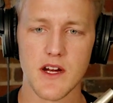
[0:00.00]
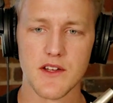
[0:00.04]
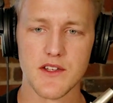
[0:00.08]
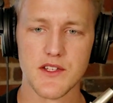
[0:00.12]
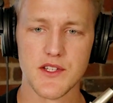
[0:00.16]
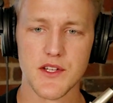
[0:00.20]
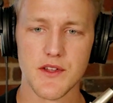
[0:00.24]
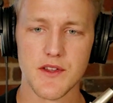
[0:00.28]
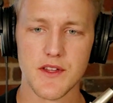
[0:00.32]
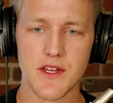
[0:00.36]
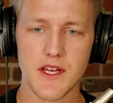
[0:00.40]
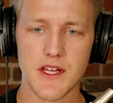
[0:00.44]
and
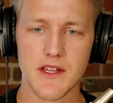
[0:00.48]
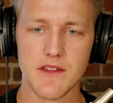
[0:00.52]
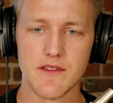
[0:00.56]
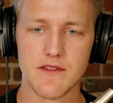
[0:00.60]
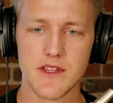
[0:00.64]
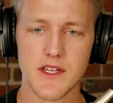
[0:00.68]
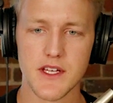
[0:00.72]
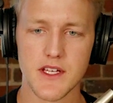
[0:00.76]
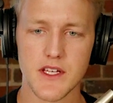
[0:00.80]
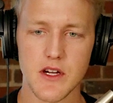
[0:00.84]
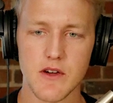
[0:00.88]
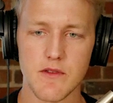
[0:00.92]
so they
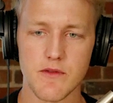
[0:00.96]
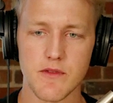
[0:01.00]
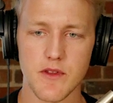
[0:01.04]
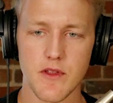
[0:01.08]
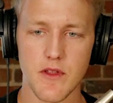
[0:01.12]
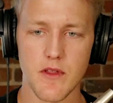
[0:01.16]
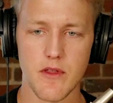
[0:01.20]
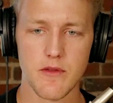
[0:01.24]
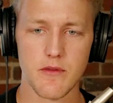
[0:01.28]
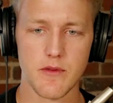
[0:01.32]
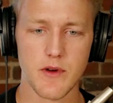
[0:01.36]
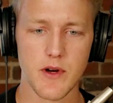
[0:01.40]
they go for
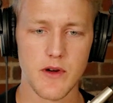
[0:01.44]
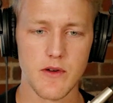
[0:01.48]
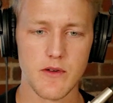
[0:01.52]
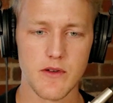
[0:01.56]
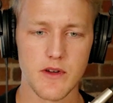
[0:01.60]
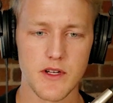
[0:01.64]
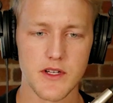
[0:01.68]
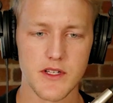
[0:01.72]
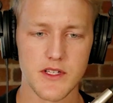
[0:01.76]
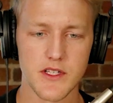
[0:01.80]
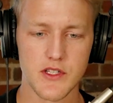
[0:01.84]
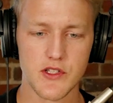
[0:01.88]
the
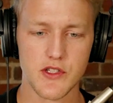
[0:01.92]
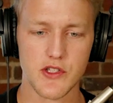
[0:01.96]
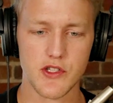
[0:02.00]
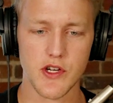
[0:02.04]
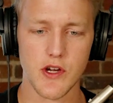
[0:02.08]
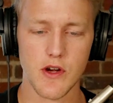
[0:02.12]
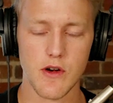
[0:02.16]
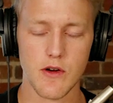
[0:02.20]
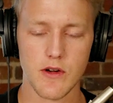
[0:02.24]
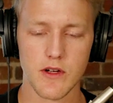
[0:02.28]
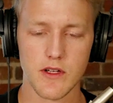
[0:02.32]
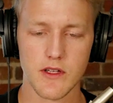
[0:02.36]
throat to
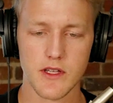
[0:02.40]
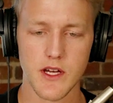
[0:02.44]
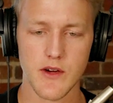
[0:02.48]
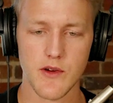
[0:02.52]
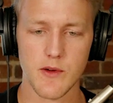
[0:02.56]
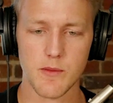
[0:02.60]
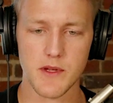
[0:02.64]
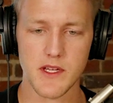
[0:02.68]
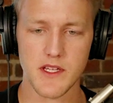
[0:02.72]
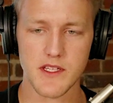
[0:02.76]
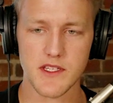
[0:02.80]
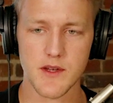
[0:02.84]
choke. That
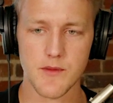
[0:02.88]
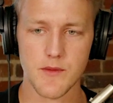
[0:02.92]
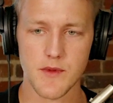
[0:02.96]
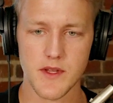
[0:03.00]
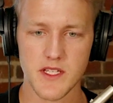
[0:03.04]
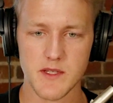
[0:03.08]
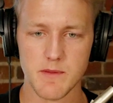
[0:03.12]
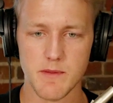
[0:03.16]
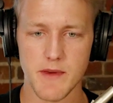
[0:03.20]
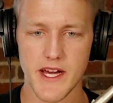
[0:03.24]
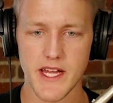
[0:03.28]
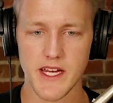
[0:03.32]
would be some of
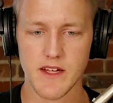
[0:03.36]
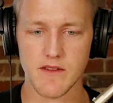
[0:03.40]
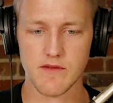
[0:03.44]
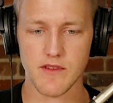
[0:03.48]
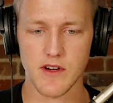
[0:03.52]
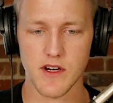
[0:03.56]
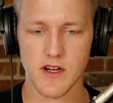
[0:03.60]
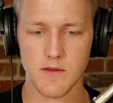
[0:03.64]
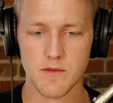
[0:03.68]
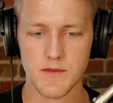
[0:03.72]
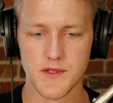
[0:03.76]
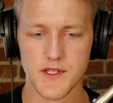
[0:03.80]
these mining
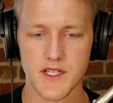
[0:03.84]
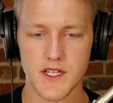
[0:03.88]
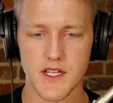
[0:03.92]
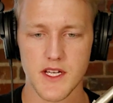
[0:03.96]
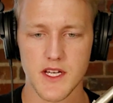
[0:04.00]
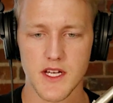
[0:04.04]
farms.